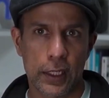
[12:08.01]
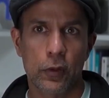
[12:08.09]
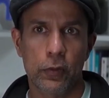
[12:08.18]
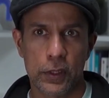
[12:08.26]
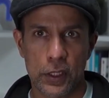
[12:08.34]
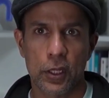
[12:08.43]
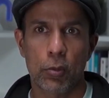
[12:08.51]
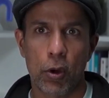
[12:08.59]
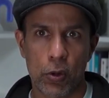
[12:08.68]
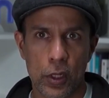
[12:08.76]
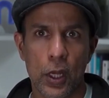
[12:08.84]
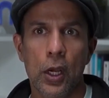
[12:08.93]
Like, when you think
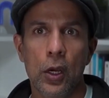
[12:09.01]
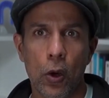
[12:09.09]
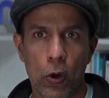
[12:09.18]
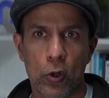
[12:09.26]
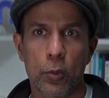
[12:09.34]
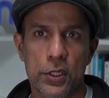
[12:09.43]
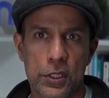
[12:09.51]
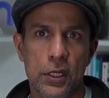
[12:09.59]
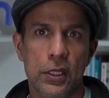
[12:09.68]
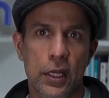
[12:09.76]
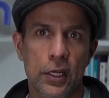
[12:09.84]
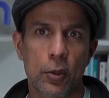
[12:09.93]
about
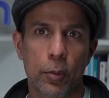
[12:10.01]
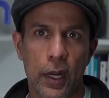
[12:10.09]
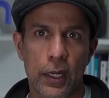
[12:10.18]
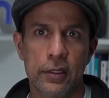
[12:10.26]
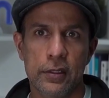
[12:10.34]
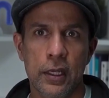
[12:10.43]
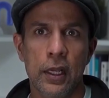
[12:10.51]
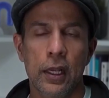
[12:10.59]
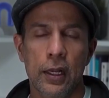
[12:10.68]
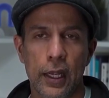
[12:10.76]
automation in the enterprise,